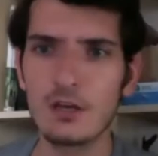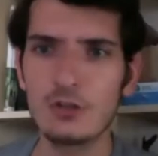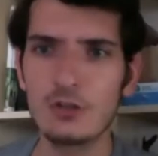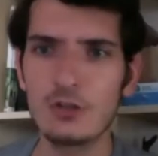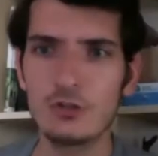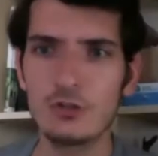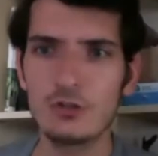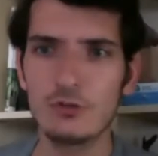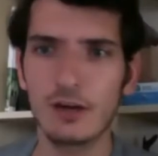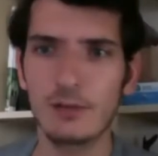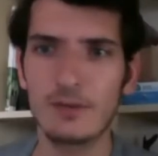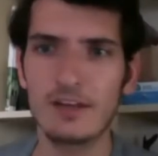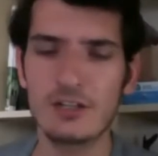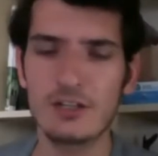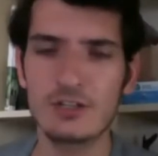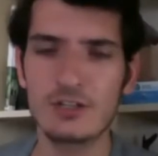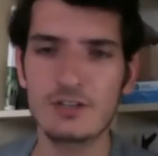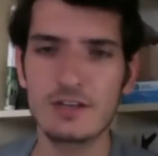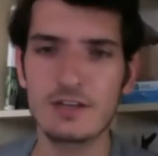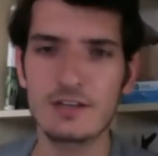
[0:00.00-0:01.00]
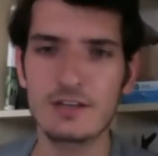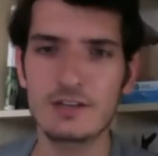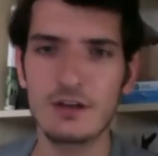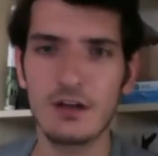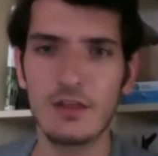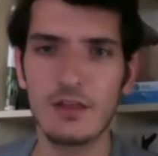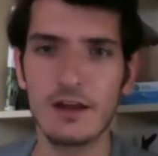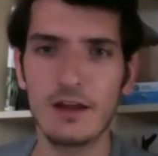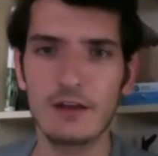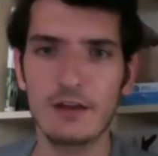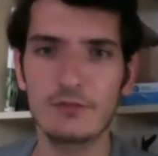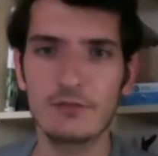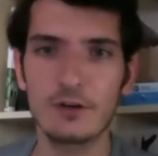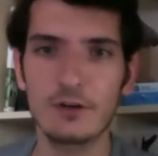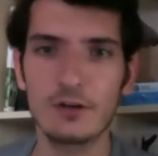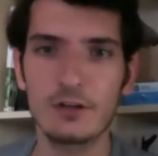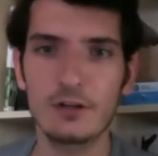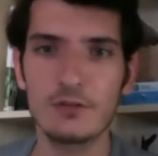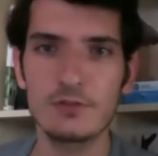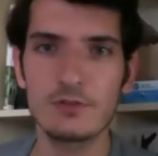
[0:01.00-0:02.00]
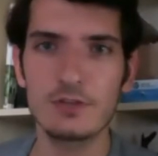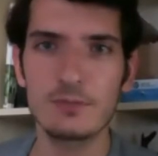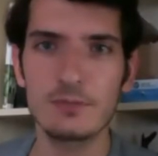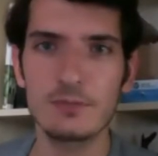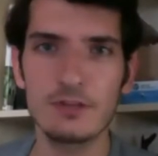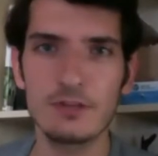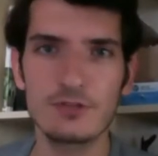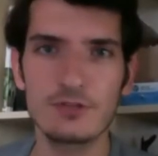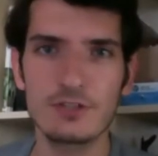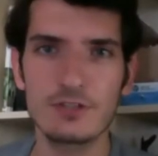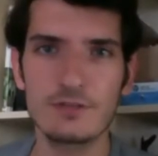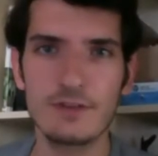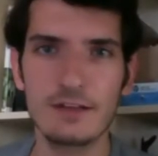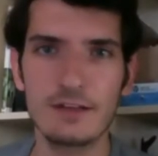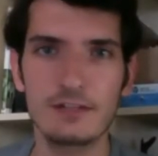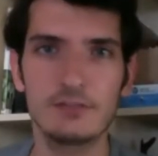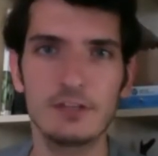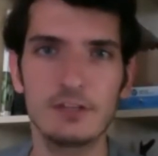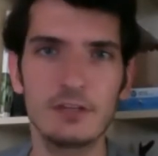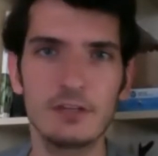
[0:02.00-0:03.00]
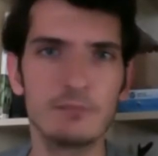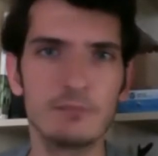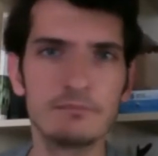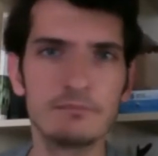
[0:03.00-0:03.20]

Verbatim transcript: two recommendations I saw in there for using Pinterest effectively.